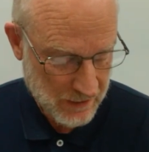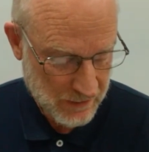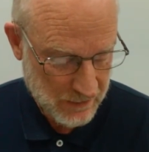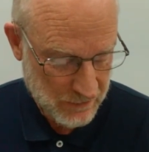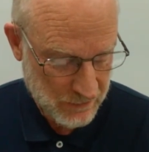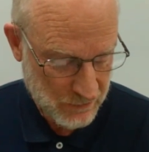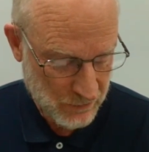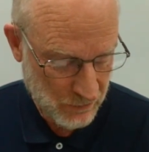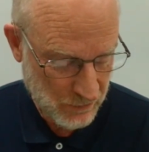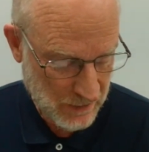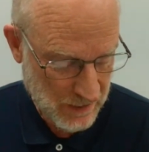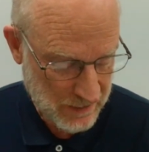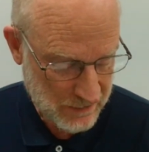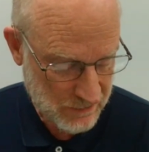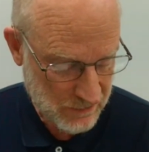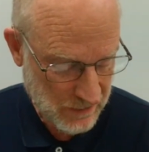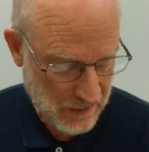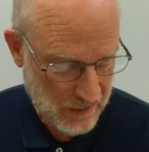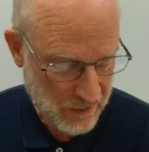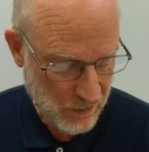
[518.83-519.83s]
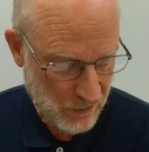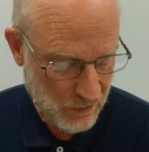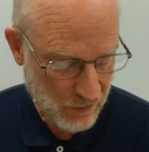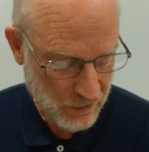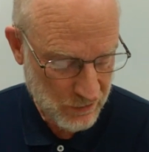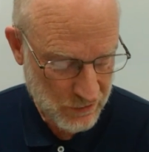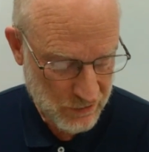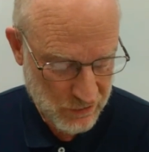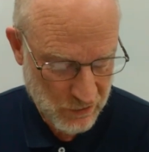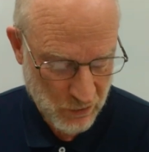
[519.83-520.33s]
2 lines later,
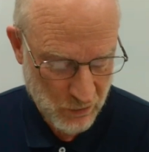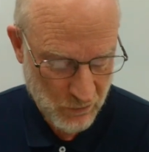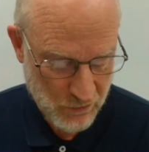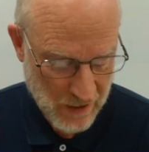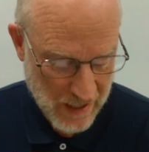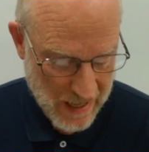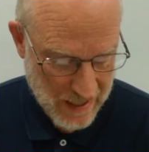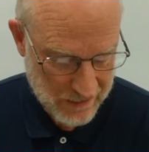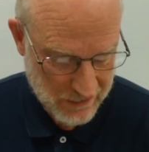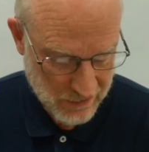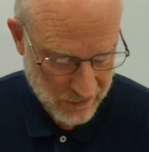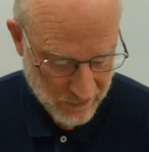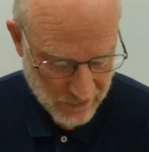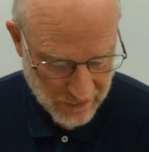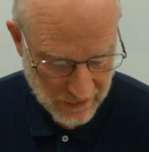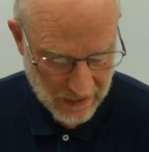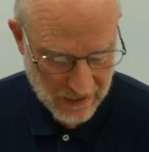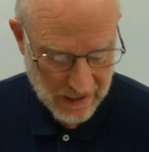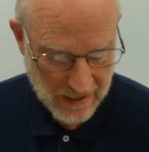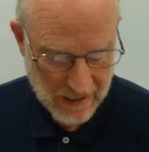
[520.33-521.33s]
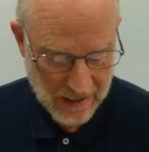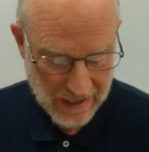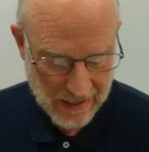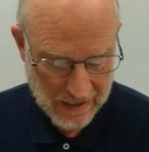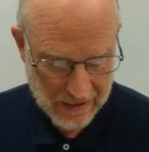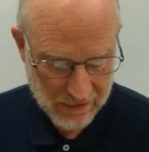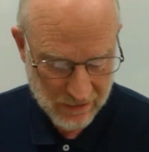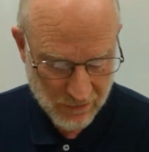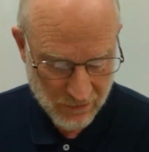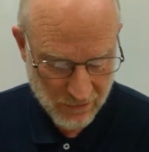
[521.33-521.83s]
so that,
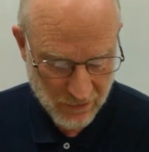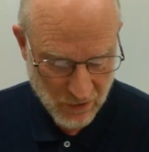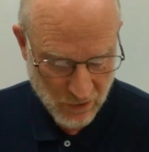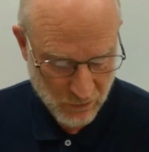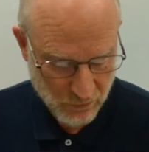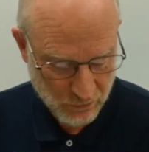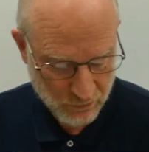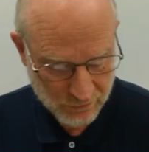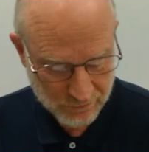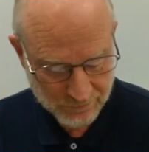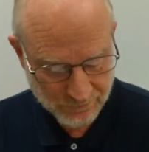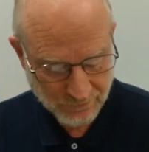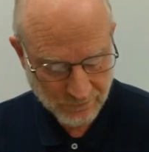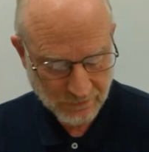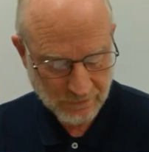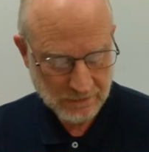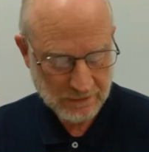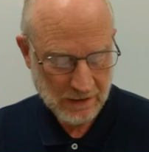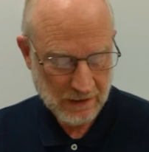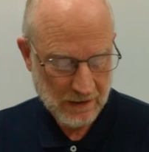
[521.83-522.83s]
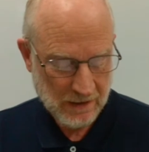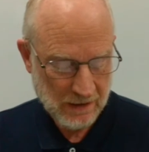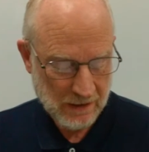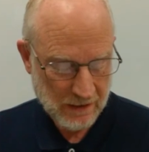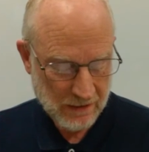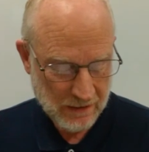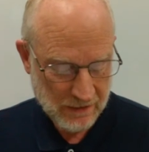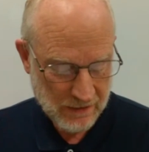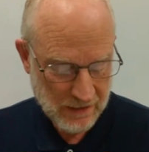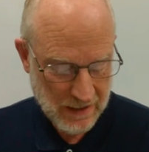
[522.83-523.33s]
and though.
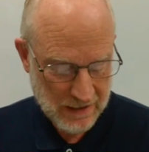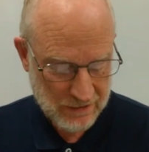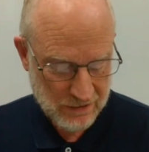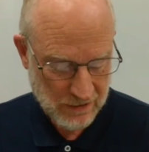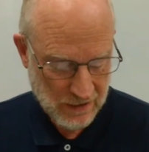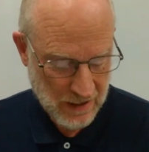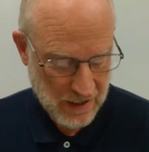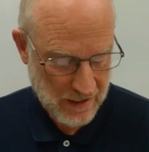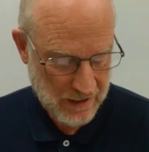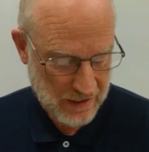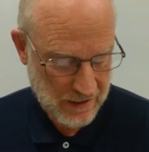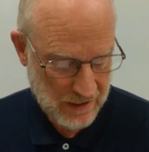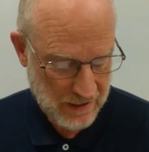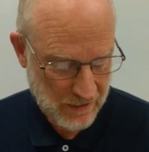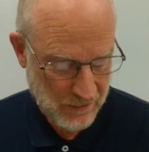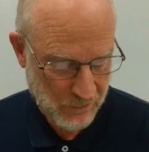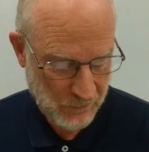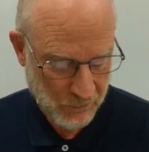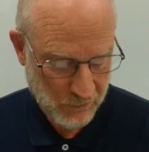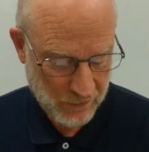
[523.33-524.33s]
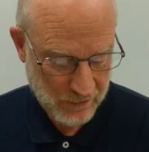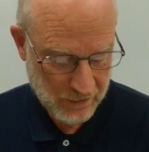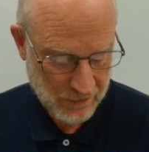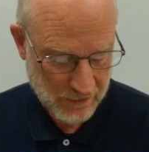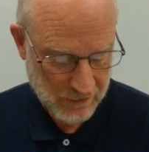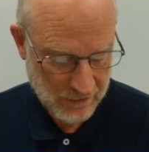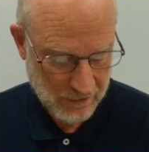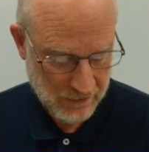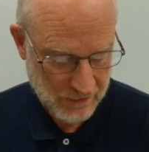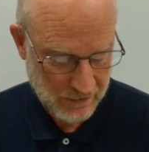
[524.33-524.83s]
Next line, if.
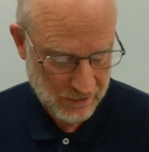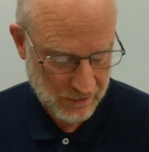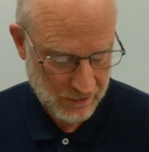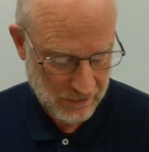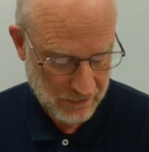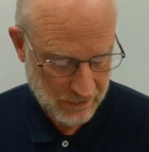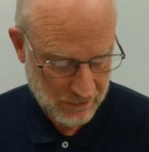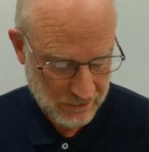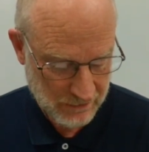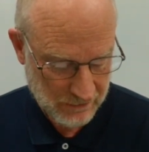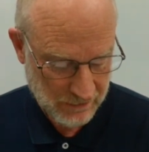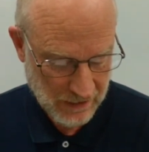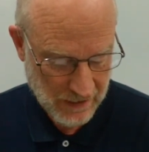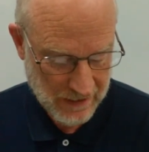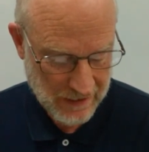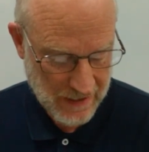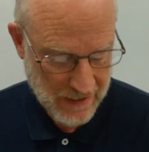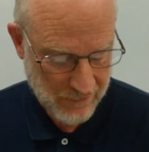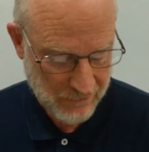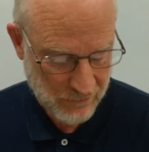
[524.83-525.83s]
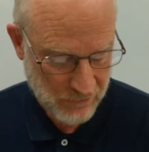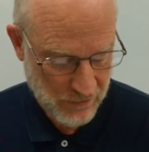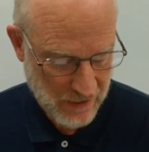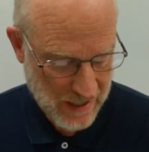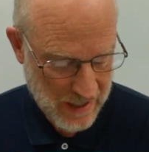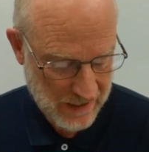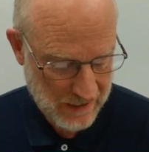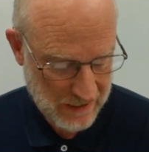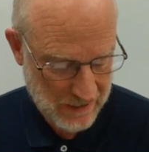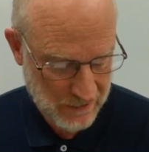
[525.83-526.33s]
Line after
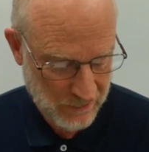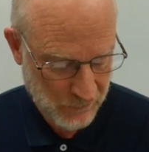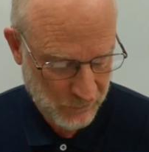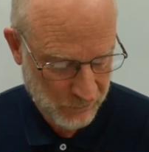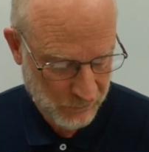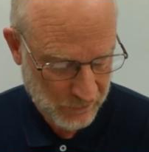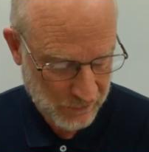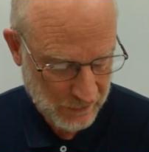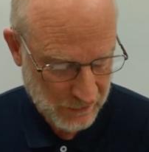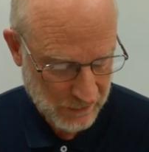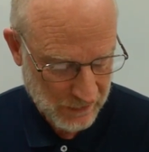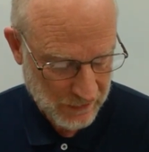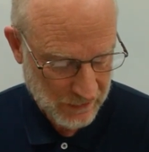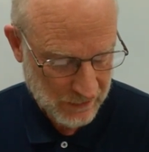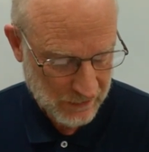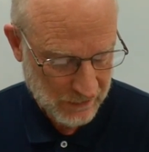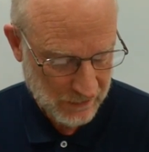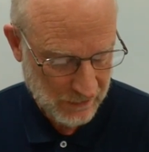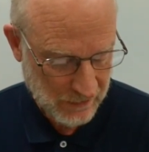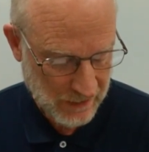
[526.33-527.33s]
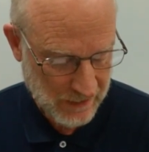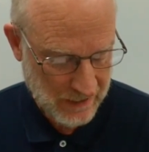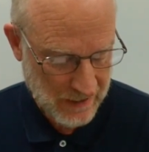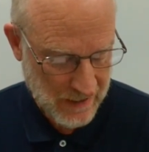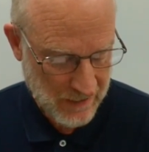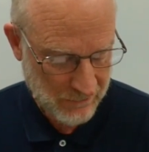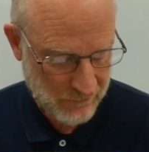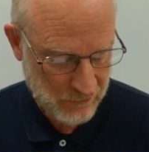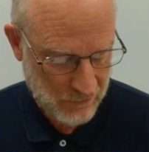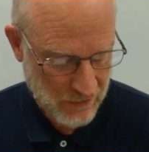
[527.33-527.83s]
that, if. Line
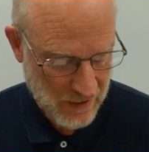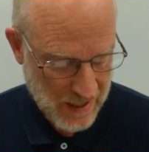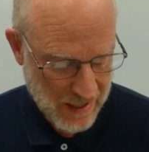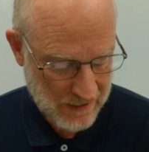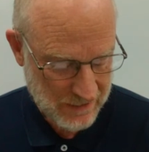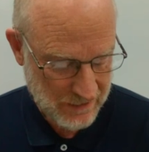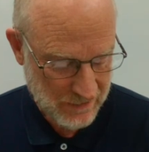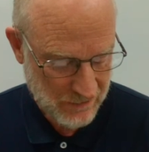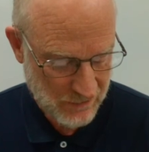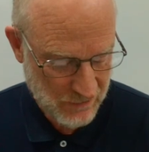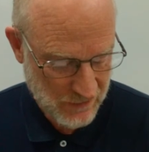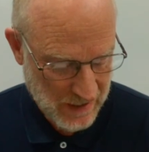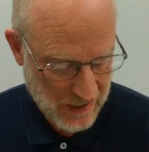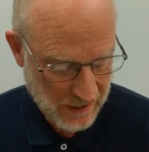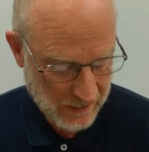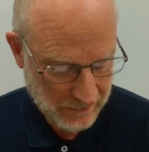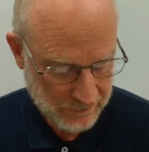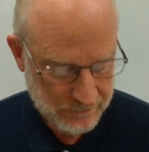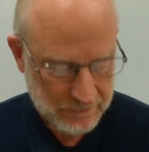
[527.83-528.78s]
after that, then.